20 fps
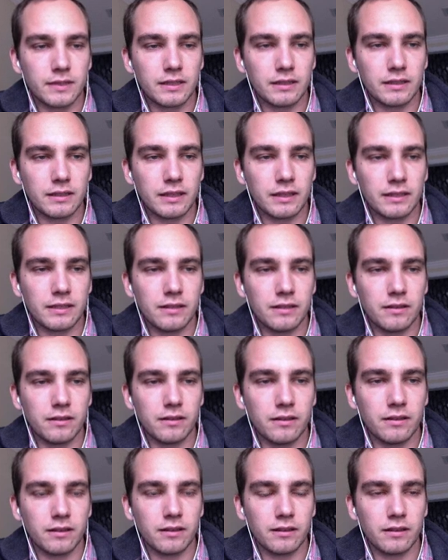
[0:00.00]
like here,
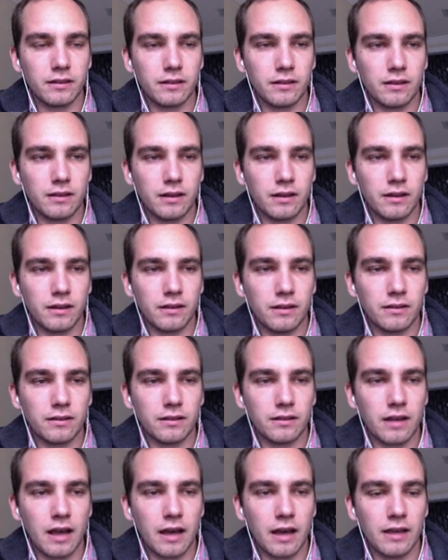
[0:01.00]
that uh,
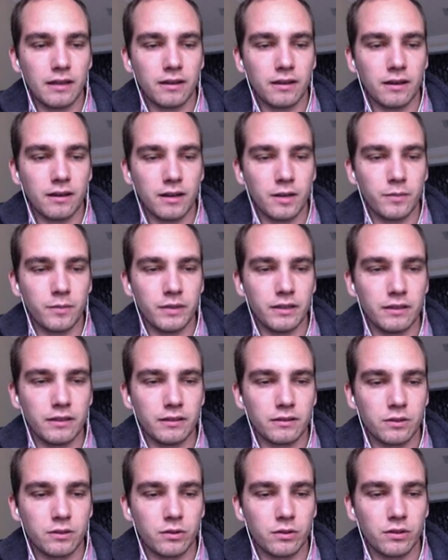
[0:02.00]
high economy
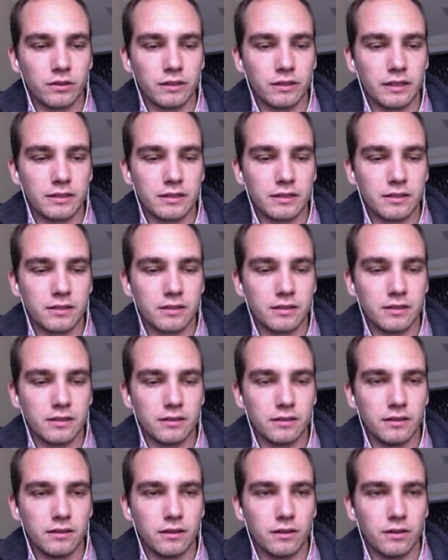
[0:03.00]
correlates to
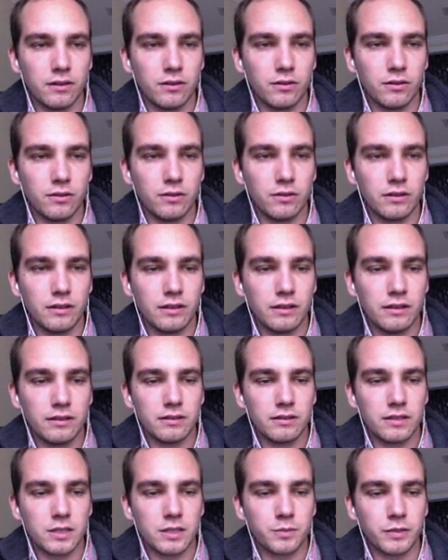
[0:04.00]
low
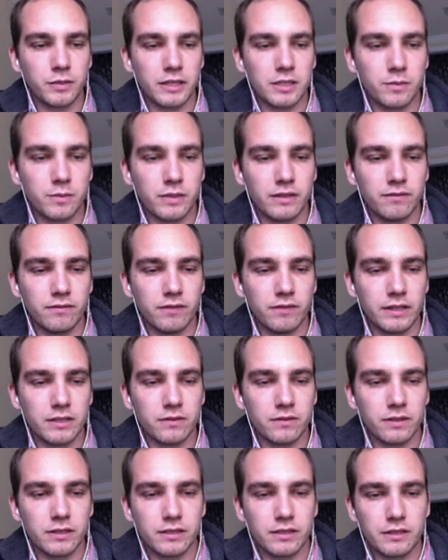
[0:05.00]
displacement and vice
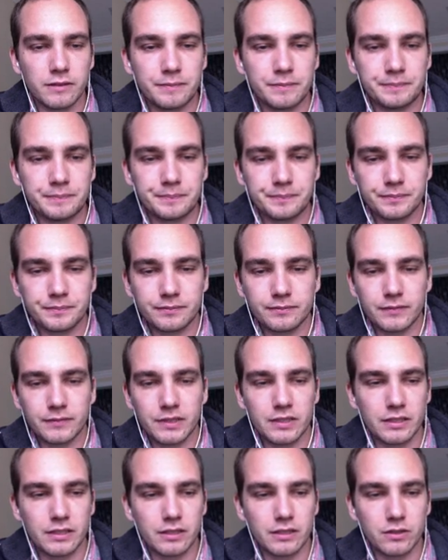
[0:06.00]
versa. You
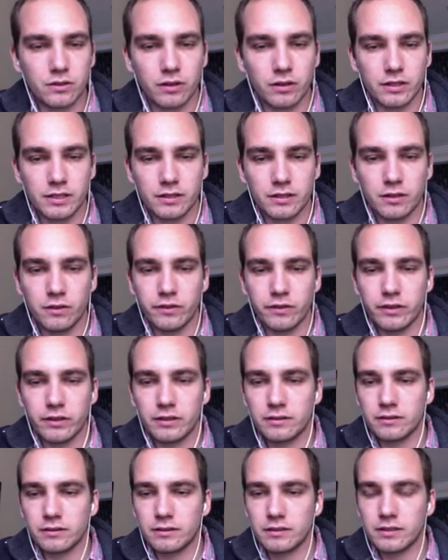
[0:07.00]
see this crossing over
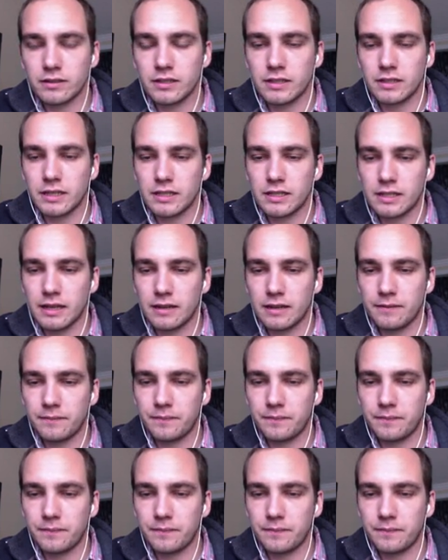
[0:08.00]
suggests that.